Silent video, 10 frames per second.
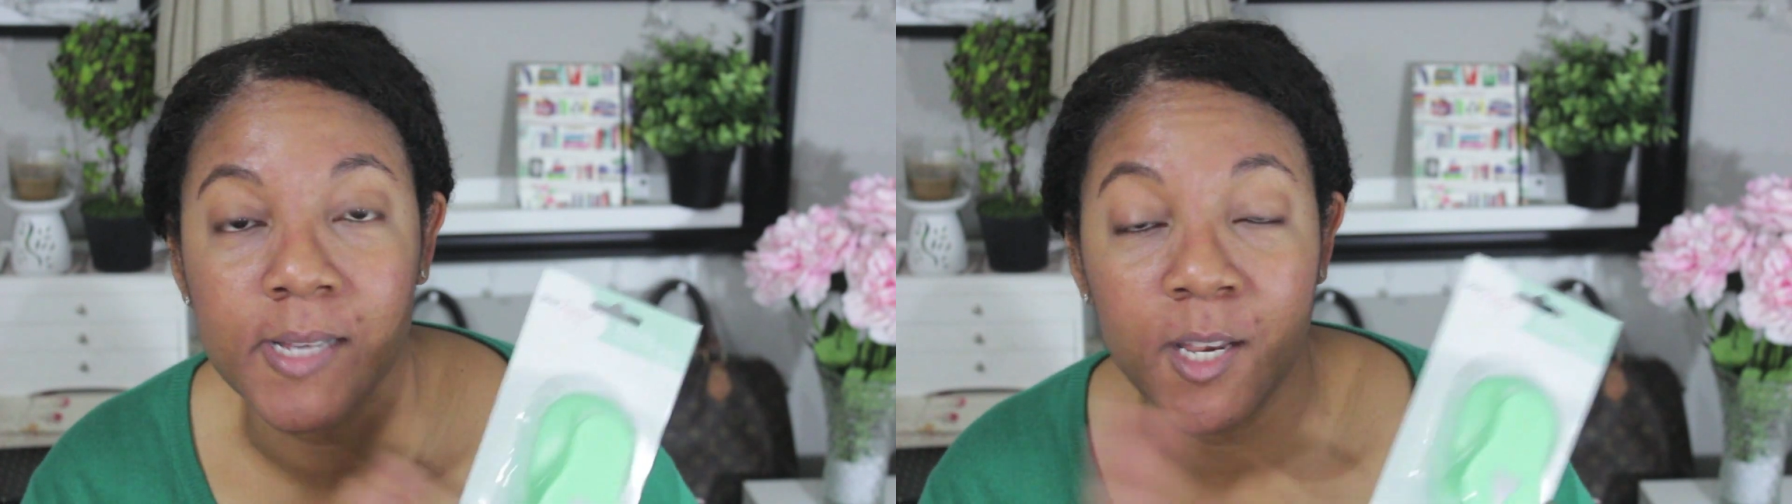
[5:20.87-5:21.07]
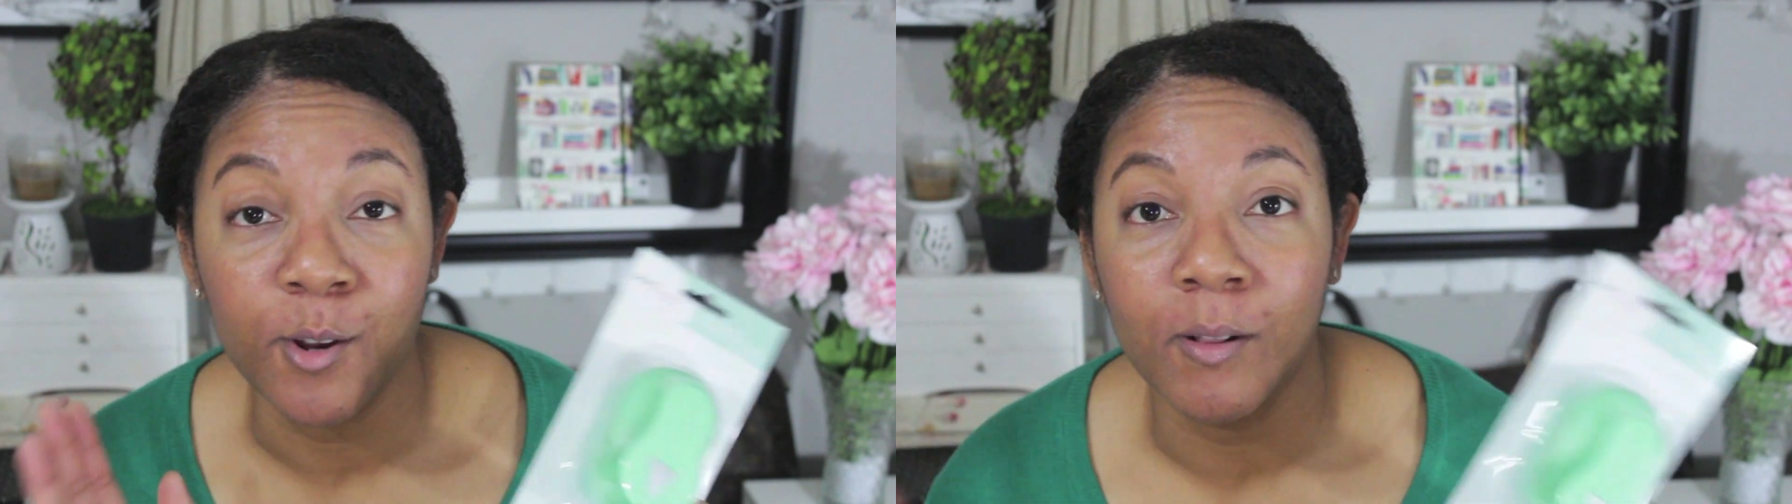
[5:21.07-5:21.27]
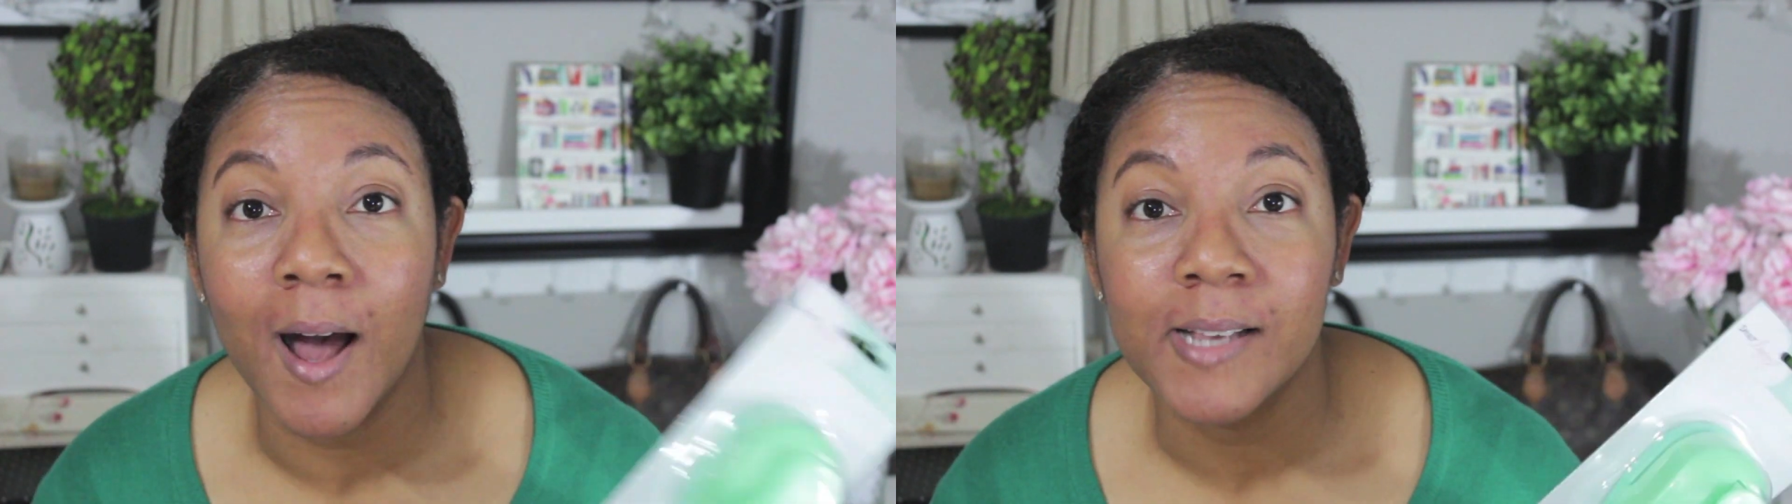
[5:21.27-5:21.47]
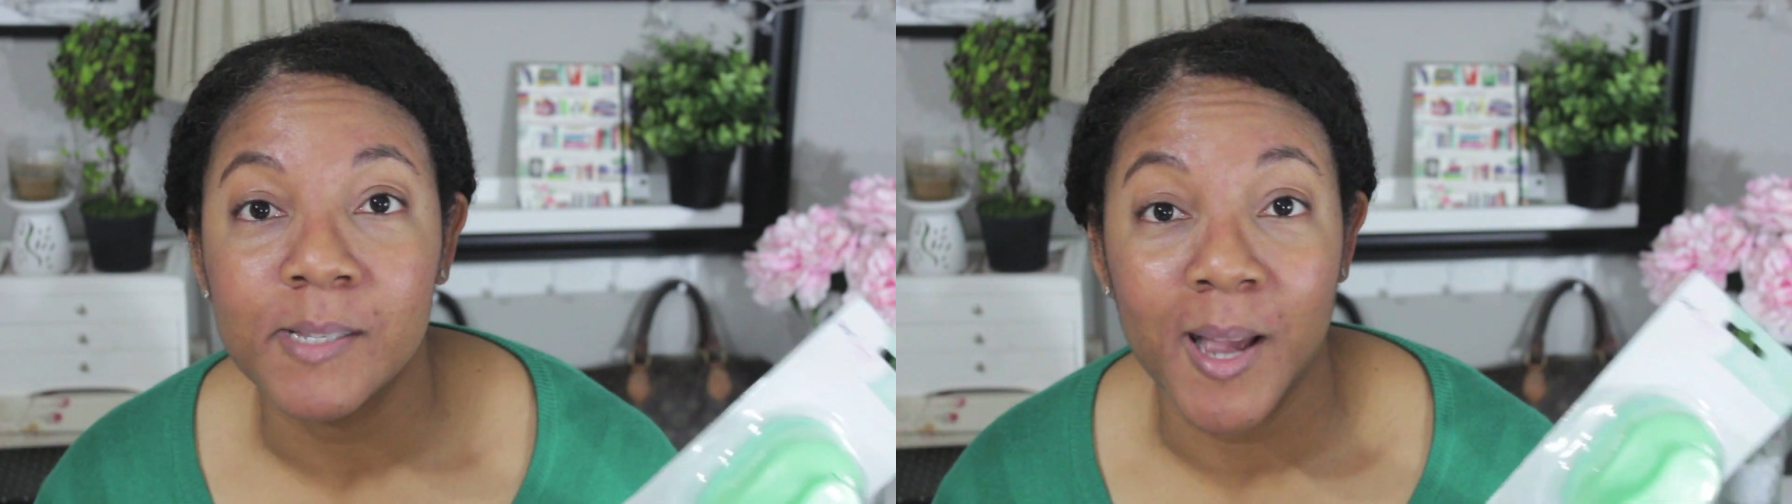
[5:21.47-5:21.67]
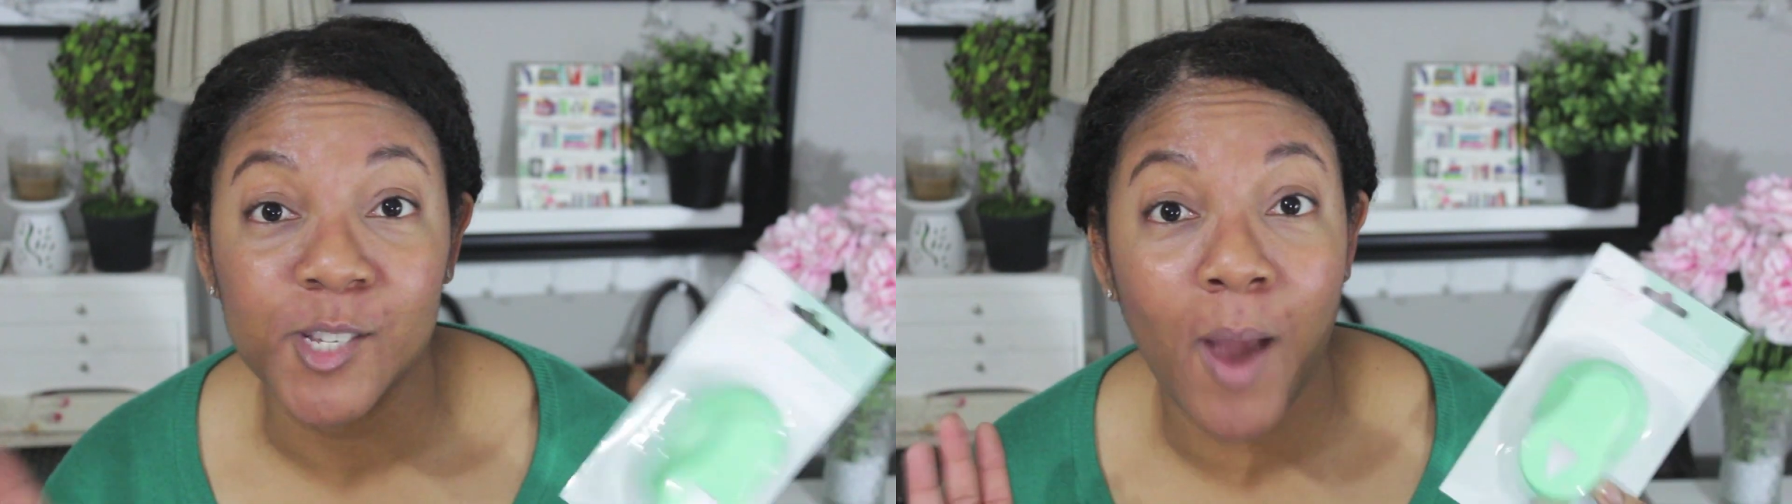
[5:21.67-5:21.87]
and
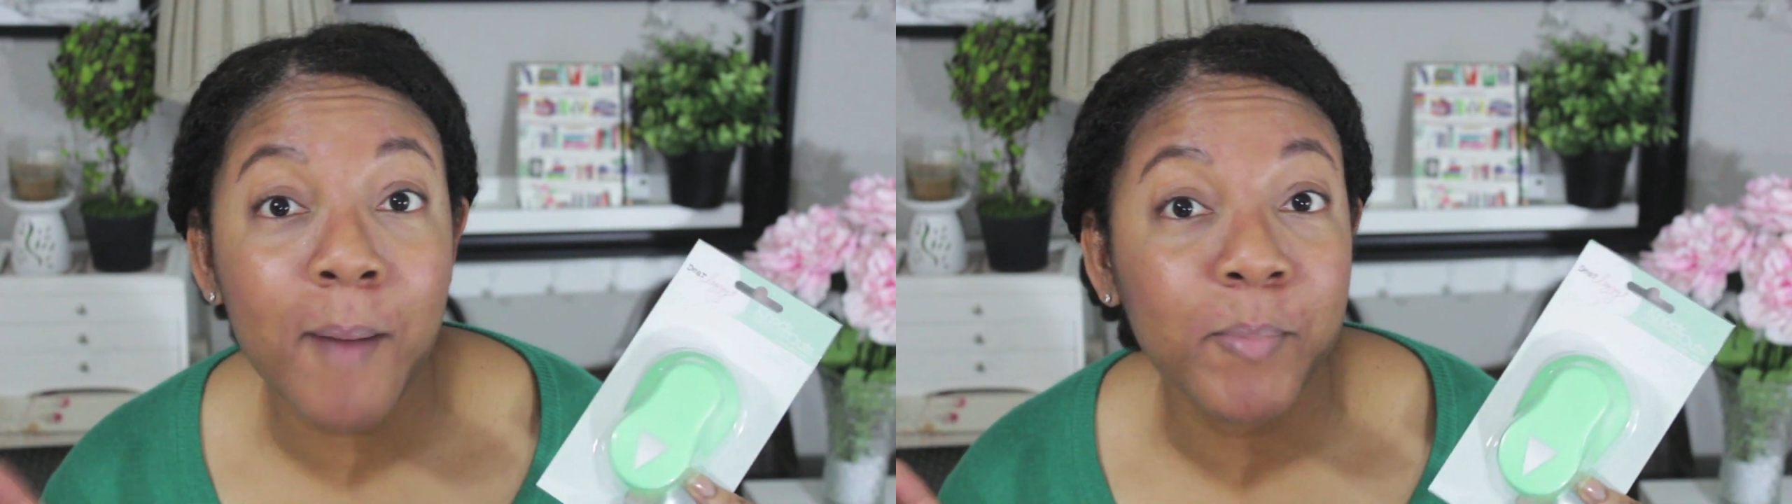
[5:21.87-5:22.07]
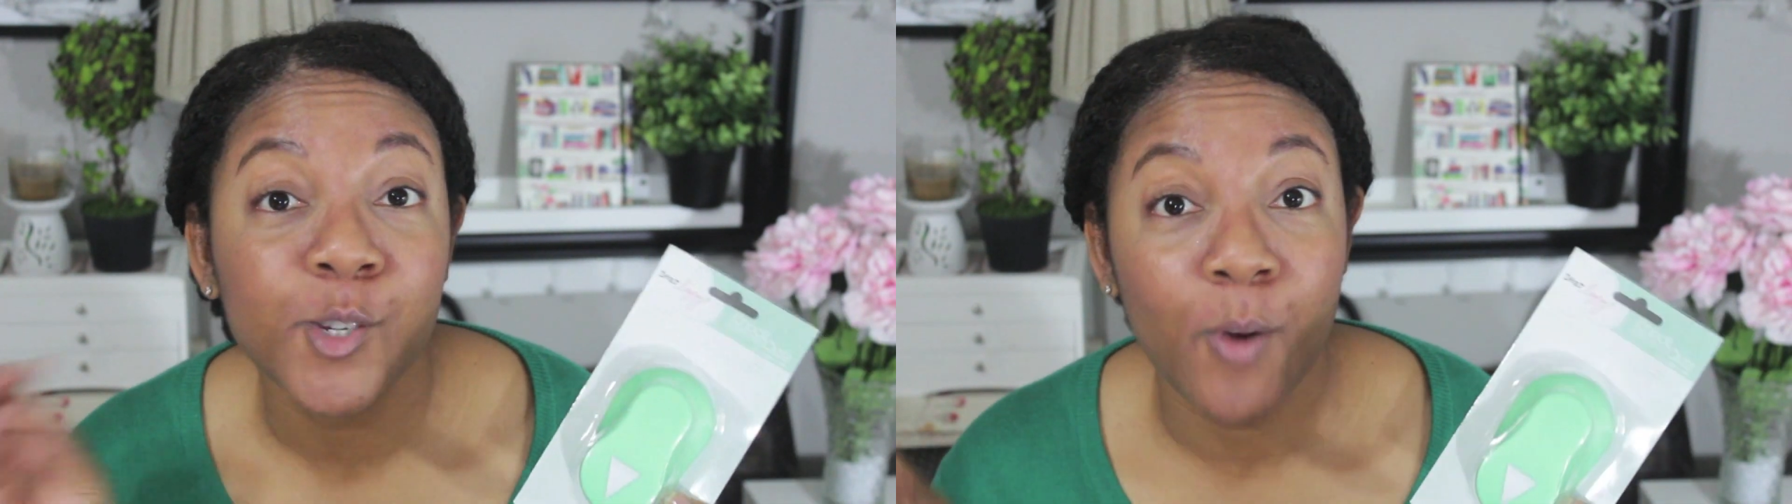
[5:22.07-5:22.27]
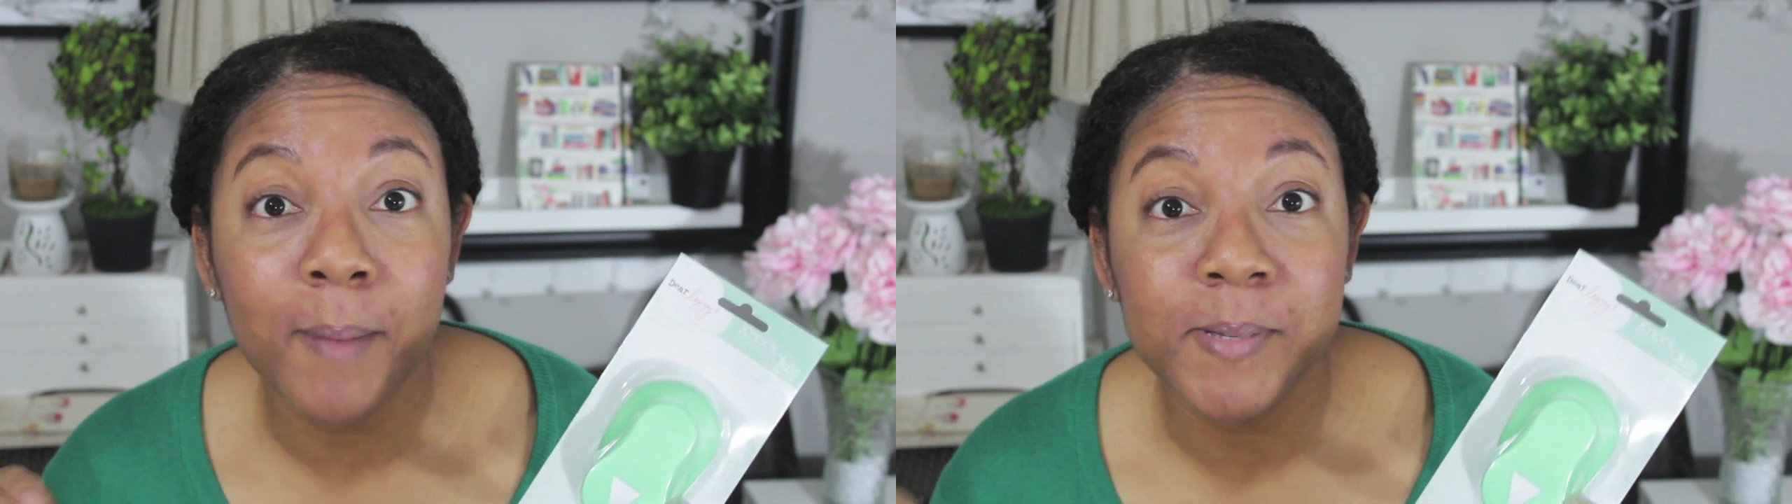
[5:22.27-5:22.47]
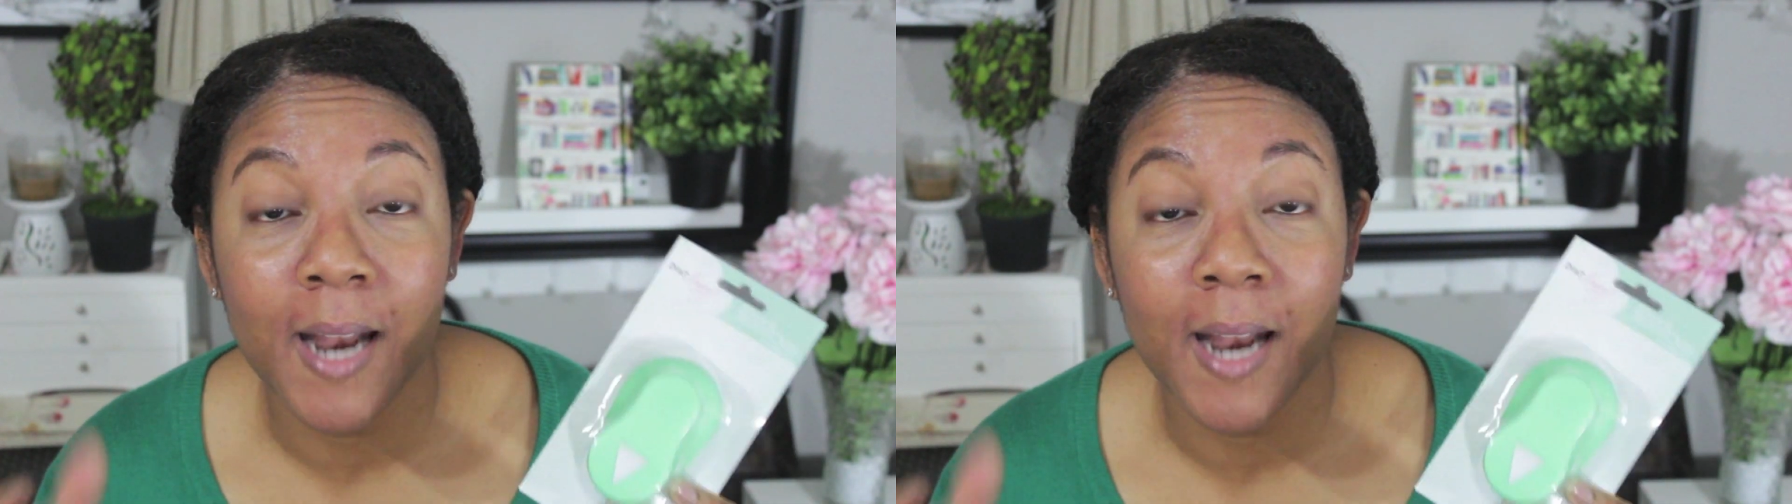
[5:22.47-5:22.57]
utilize my scrapbook scraps